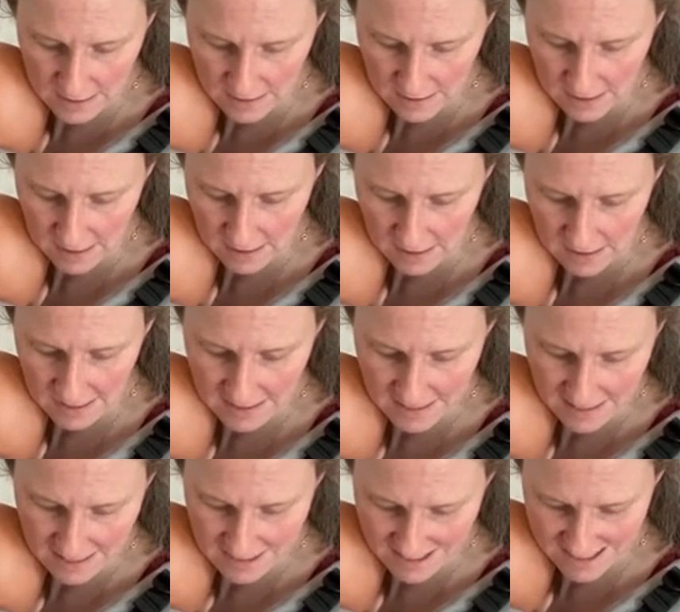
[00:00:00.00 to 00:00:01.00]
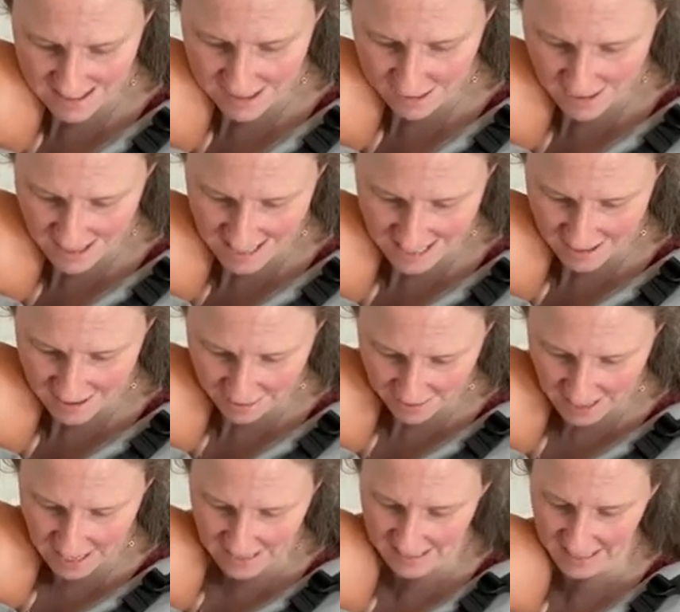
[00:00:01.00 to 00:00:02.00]
Is it is it loose enough?
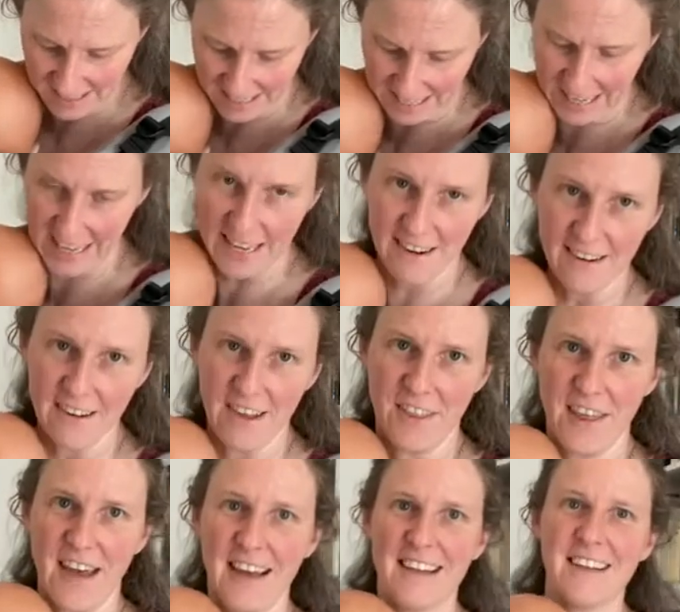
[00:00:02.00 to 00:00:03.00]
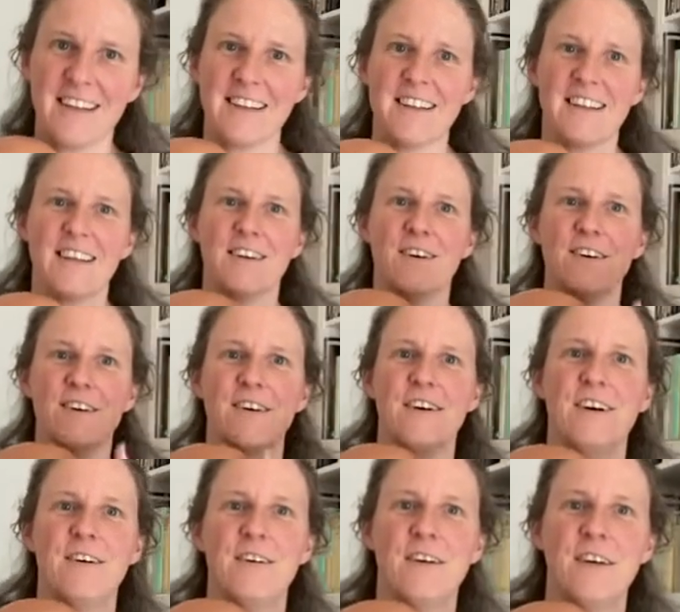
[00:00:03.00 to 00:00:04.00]
Yes, I can. Look at that. Oh,
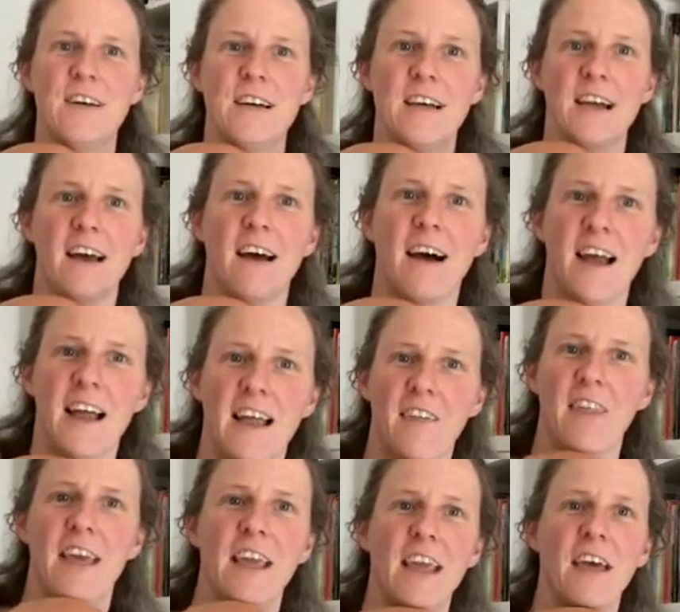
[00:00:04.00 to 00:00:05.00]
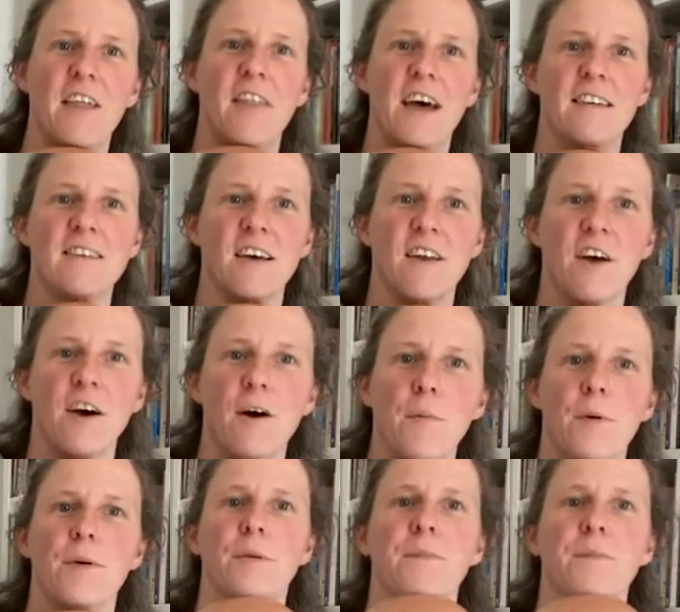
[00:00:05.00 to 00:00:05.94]
I can then get that done up.